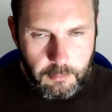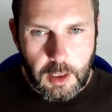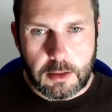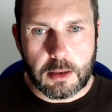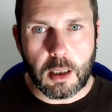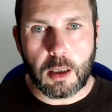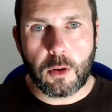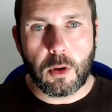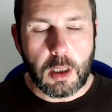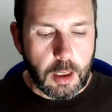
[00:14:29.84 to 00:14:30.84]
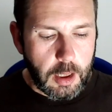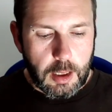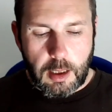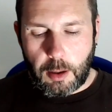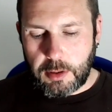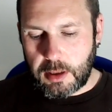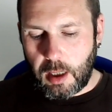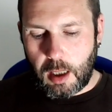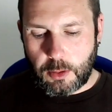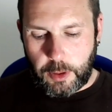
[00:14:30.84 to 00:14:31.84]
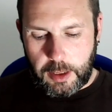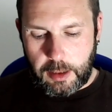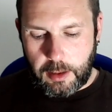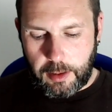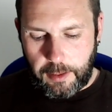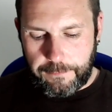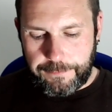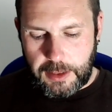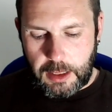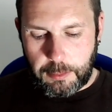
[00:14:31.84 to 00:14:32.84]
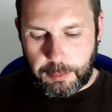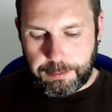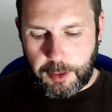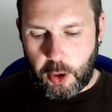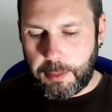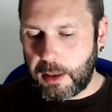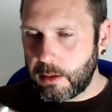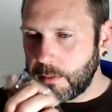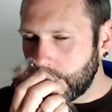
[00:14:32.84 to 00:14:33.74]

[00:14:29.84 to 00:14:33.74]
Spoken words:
So I will start with Vanilla Bourbon.